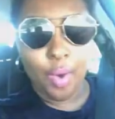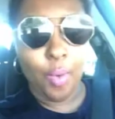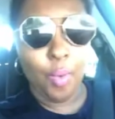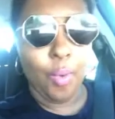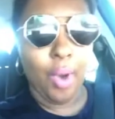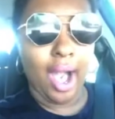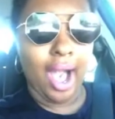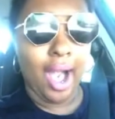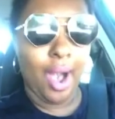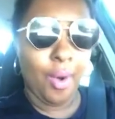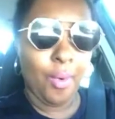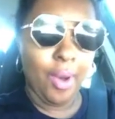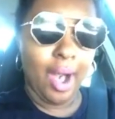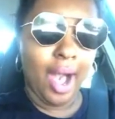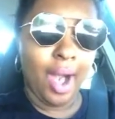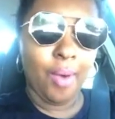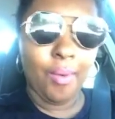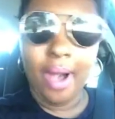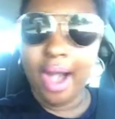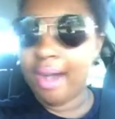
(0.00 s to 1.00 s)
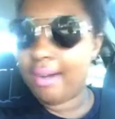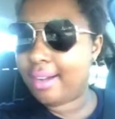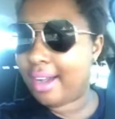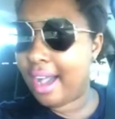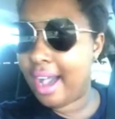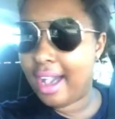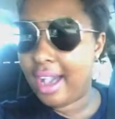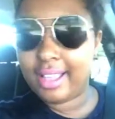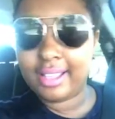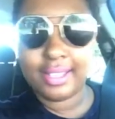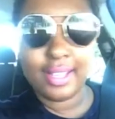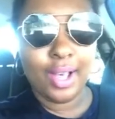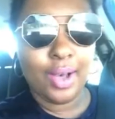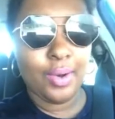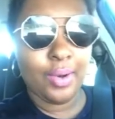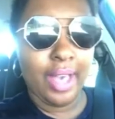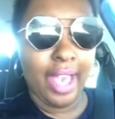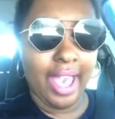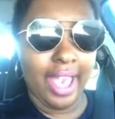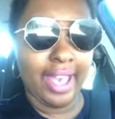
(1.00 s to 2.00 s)
Wow, guys.
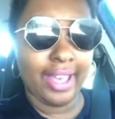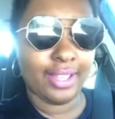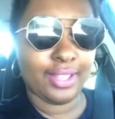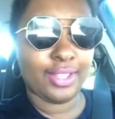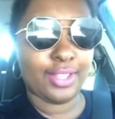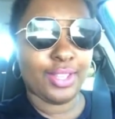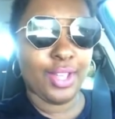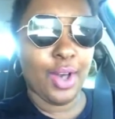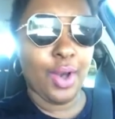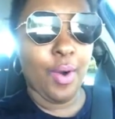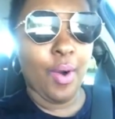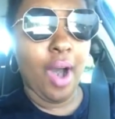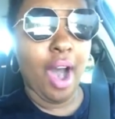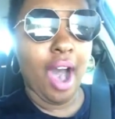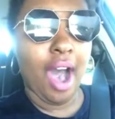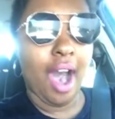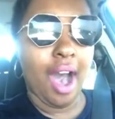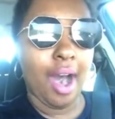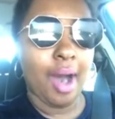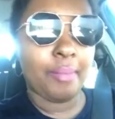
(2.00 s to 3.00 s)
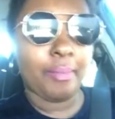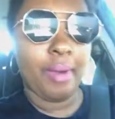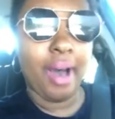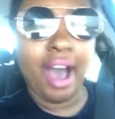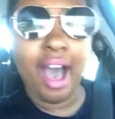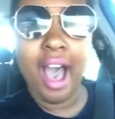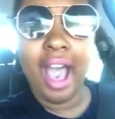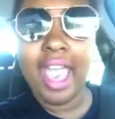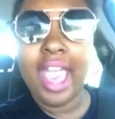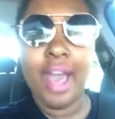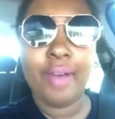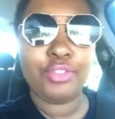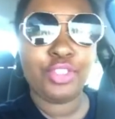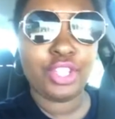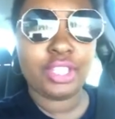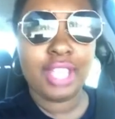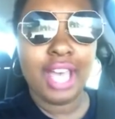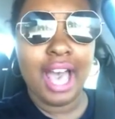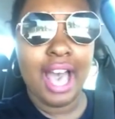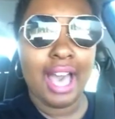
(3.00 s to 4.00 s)
Okay, so I have
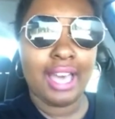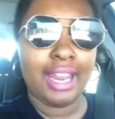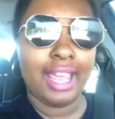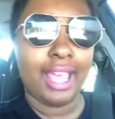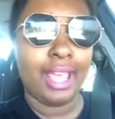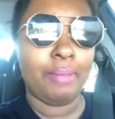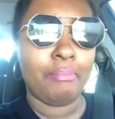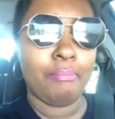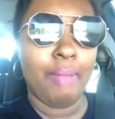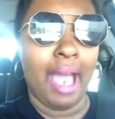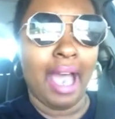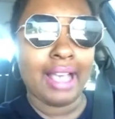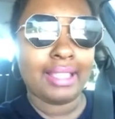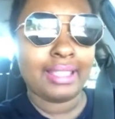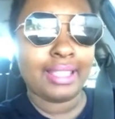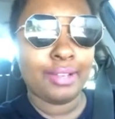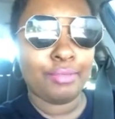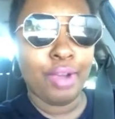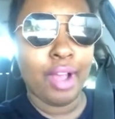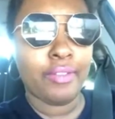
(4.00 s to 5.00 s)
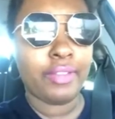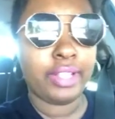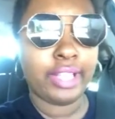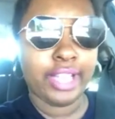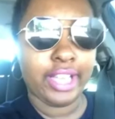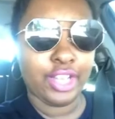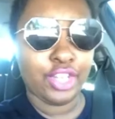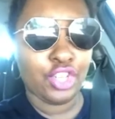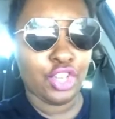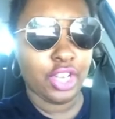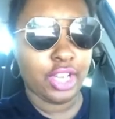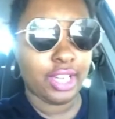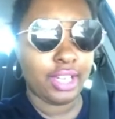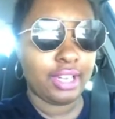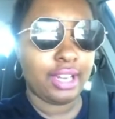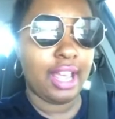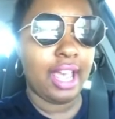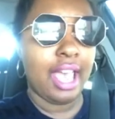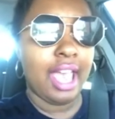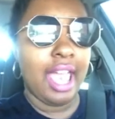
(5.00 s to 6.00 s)
just had a massive
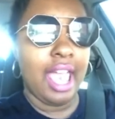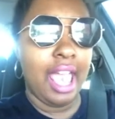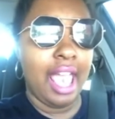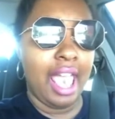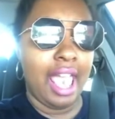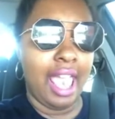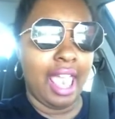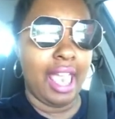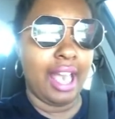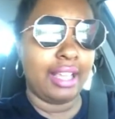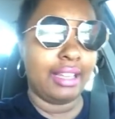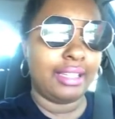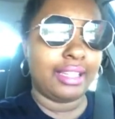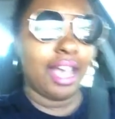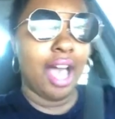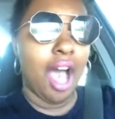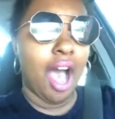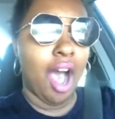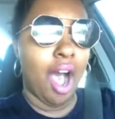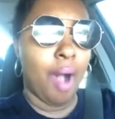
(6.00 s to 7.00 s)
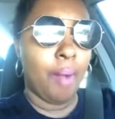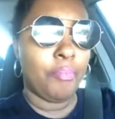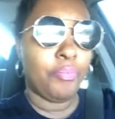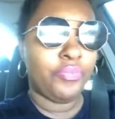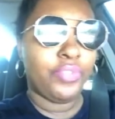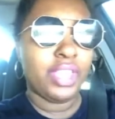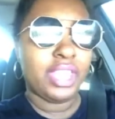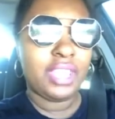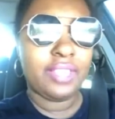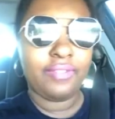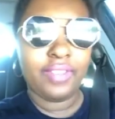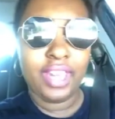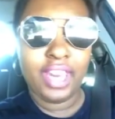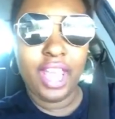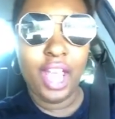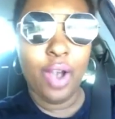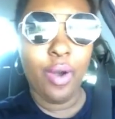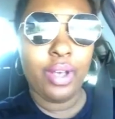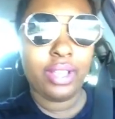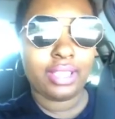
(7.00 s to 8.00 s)
revelation, and this
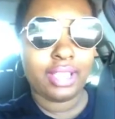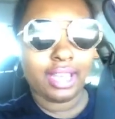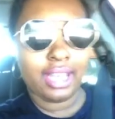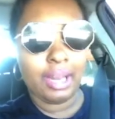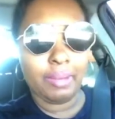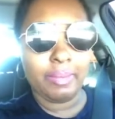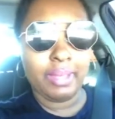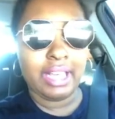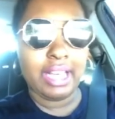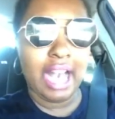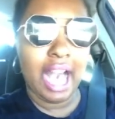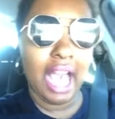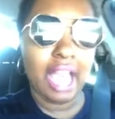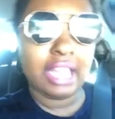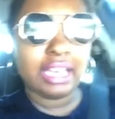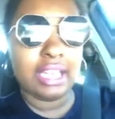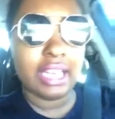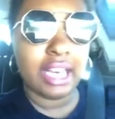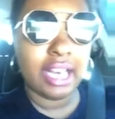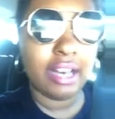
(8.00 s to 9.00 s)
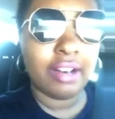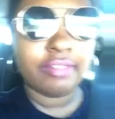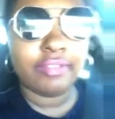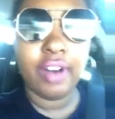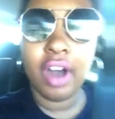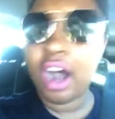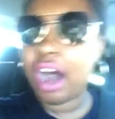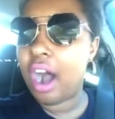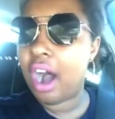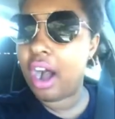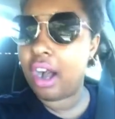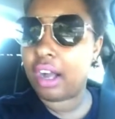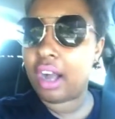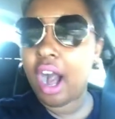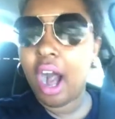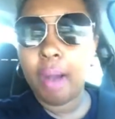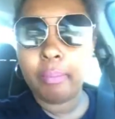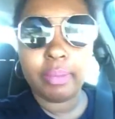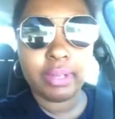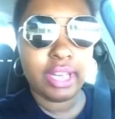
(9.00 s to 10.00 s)
video is going to be kind of a
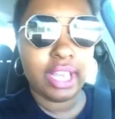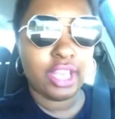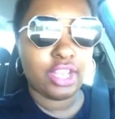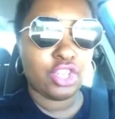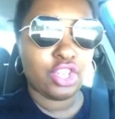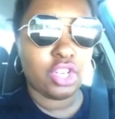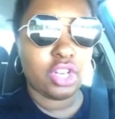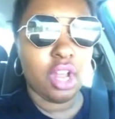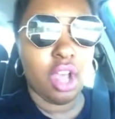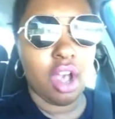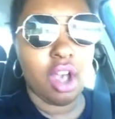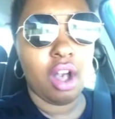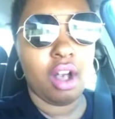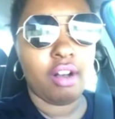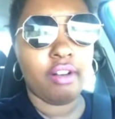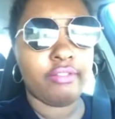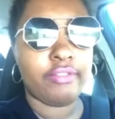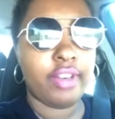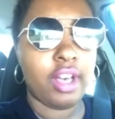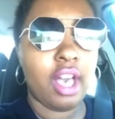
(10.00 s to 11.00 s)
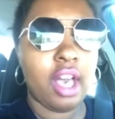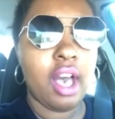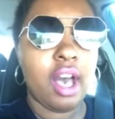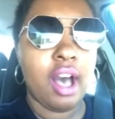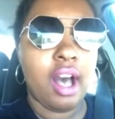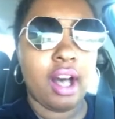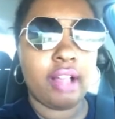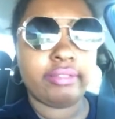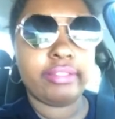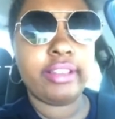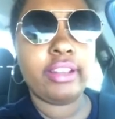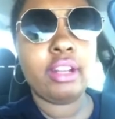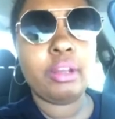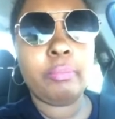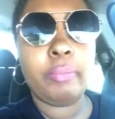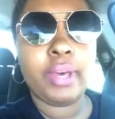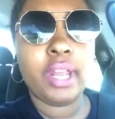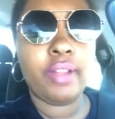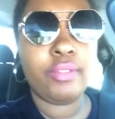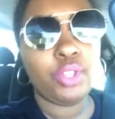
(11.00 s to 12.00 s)
combination of a little
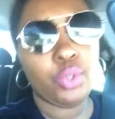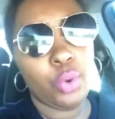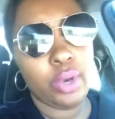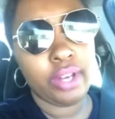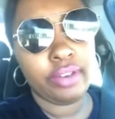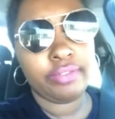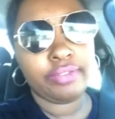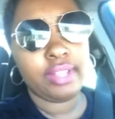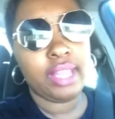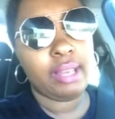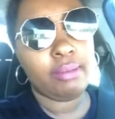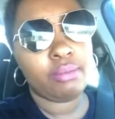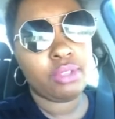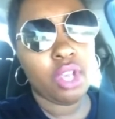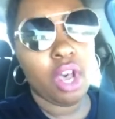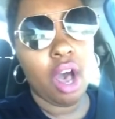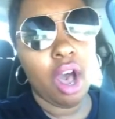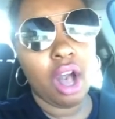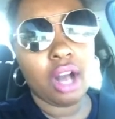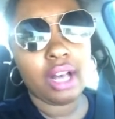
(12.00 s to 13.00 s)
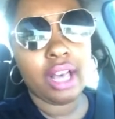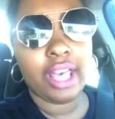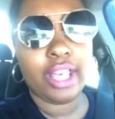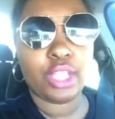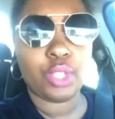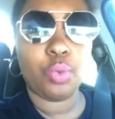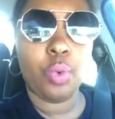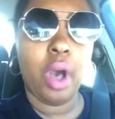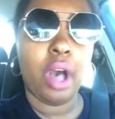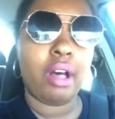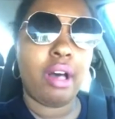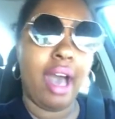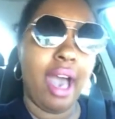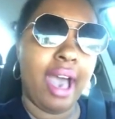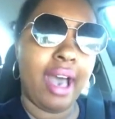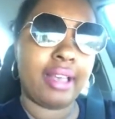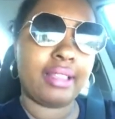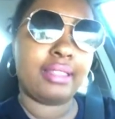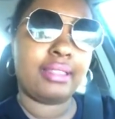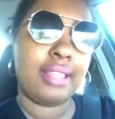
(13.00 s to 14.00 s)
bit of twin flame talk as well
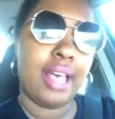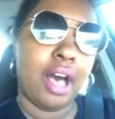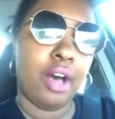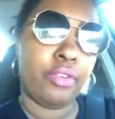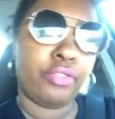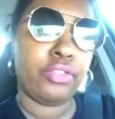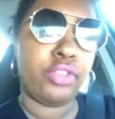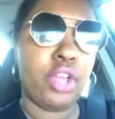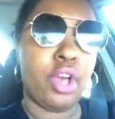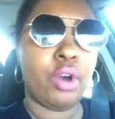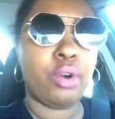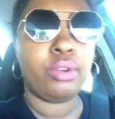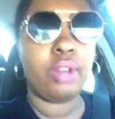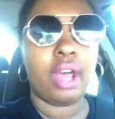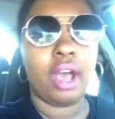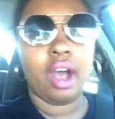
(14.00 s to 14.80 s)
as south node